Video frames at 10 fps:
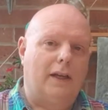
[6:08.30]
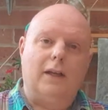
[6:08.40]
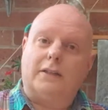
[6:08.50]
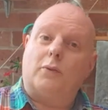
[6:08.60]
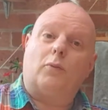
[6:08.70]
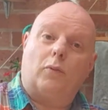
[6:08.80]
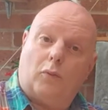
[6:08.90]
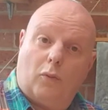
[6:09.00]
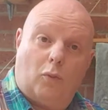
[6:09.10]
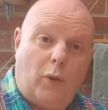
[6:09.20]
So
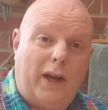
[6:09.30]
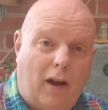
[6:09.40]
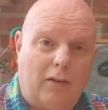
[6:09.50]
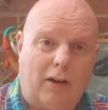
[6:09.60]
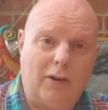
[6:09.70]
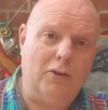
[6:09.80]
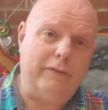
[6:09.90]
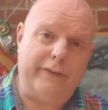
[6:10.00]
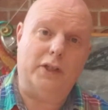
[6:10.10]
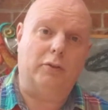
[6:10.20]
we are our own
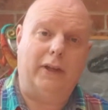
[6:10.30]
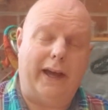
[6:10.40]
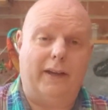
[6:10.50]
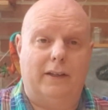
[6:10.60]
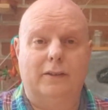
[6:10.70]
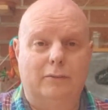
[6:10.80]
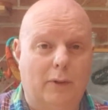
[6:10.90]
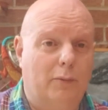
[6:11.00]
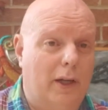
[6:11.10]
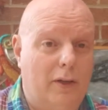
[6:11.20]
visual aid
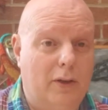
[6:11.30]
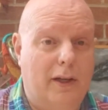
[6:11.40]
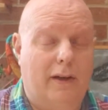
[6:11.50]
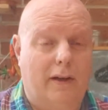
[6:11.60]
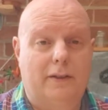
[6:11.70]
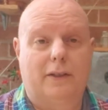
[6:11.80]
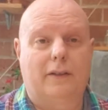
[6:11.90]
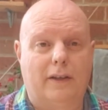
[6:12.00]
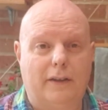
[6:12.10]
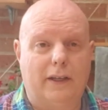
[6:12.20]
when we look at
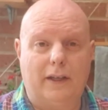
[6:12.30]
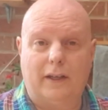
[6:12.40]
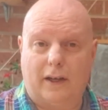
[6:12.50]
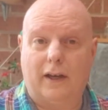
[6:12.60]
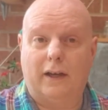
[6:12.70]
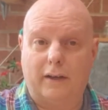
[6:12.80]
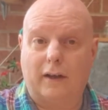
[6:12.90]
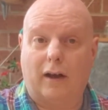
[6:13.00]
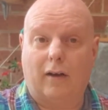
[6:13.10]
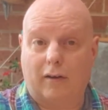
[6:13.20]

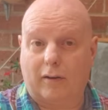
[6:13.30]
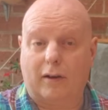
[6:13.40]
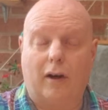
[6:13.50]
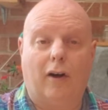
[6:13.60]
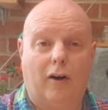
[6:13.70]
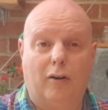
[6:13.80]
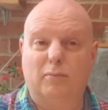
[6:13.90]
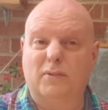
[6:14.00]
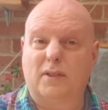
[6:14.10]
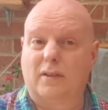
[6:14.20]
our
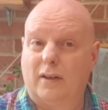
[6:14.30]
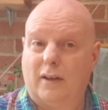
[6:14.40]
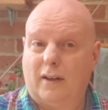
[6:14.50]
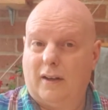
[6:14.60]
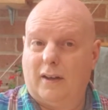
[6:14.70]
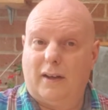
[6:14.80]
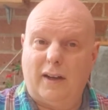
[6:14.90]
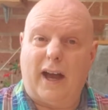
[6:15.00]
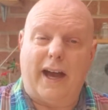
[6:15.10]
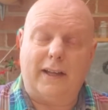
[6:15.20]
arms
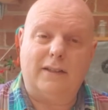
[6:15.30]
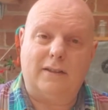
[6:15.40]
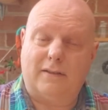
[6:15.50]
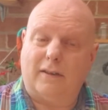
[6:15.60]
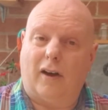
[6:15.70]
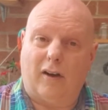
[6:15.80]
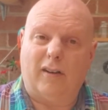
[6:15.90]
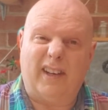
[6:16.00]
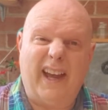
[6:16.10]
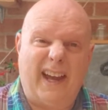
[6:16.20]
and
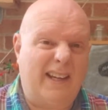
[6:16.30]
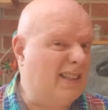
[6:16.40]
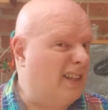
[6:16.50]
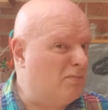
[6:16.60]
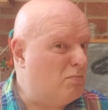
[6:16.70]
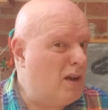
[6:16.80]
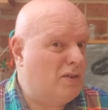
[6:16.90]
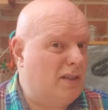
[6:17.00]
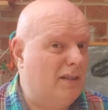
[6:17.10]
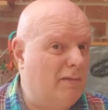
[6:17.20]
our legs and
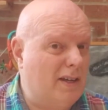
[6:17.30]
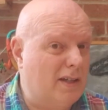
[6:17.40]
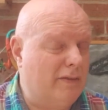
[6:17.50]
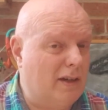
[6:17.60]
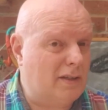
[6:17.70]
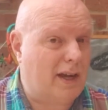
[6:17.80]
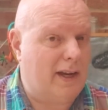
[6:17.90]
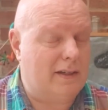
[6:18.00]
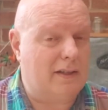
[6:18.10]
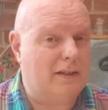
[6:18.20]
most of the rest of our
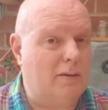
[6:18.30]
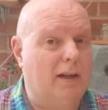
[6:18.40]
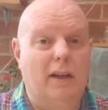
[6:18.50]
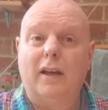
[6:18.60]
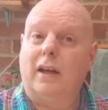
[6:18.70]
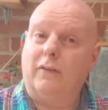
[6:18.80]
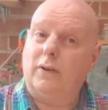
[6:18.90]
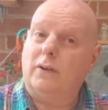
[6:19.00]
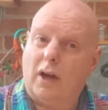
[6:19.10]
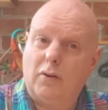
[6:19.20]
skeleton as well. If
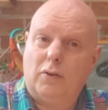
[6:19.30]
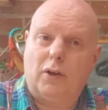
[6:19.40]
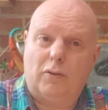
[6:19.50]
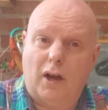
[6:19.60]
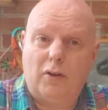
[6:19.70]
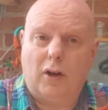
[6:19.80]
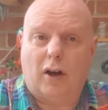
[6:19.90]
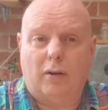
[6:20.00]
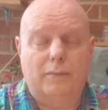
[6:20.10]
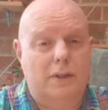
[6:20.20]
you know your own
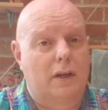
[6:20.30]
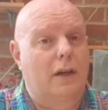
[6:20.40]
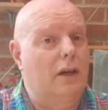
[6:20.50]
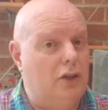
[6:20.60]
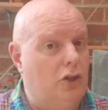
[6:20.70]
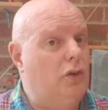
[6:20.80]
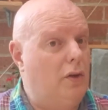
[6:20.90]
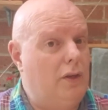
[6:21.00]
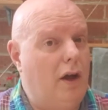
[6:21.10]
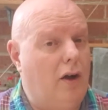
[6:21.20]
arms, you know
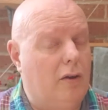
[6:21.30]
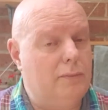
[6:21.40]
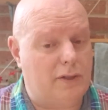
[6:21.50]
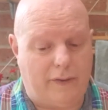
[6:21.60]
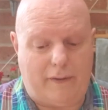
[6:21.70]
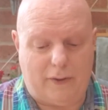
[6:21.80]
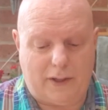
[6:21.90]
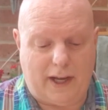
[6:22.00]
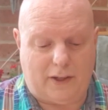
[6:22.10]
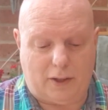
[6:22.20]
the arms of every
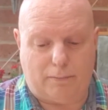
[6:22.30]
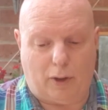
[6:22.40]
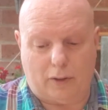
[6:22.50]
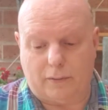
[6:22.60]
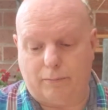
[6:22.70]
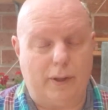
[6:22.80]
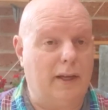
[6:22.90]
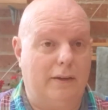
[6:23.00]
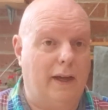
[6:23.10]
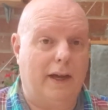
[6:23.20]
tetrapod,
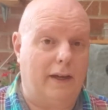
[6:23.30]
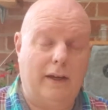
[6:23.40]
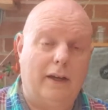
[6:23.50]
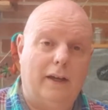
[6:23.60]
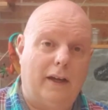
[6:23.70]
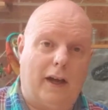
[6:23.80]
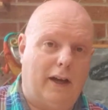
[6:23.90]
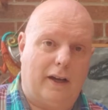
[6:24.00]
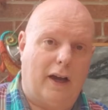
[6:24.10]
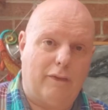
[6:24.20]
be they
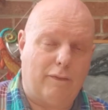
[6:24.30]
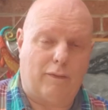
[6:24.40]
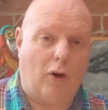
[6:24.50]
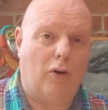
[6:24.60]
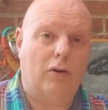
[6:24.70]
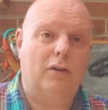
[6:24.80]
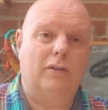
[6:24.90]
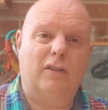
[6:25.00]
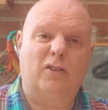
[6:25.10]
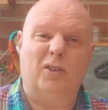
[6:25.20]
a frog
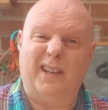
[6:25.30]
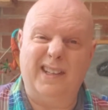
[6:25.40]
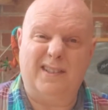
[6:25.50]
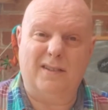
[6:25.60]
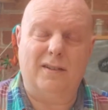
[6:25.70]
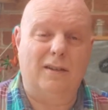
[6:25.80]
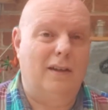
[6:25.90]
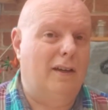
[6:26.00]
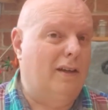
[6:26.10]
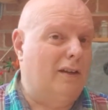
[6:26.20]
or a lizard
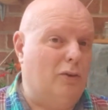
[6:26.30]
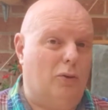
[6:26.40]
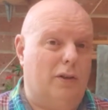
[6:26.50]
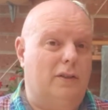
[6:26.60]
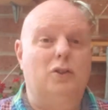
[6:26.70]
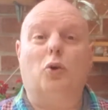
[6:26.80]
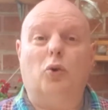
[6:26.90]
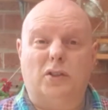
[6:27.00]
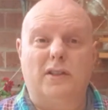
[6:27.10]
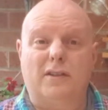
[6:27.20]
or a
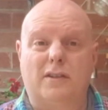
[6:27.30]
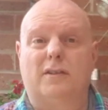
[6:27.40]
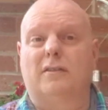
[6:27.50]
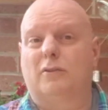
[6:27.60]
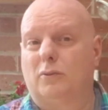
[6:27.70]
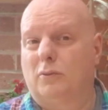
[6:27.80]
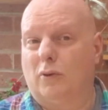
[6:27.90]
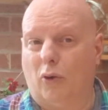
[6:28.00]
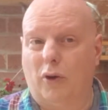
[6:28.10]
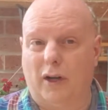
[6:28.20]
tortoise
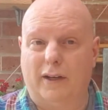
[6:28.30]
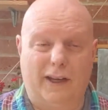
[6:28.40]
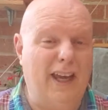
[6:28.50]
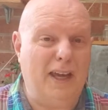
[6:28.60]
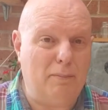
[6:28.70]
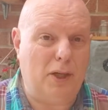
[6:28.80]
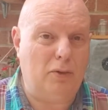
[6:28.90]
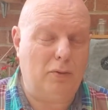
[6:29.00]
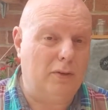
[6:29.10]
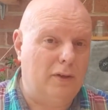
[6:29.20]
or an
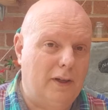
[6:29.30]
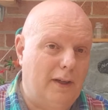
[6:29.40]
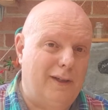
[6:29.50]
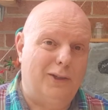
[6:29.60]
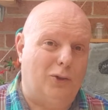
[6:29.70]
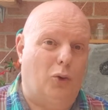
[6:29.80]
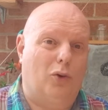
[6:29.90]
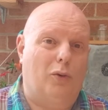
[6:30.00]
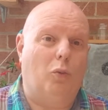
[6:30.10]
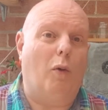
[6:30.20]
emu or
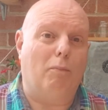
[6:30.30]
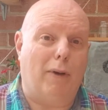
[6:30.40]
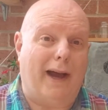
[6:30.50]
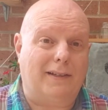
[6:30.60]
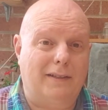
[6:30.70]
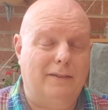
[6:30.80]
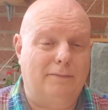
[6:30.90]
a wombat.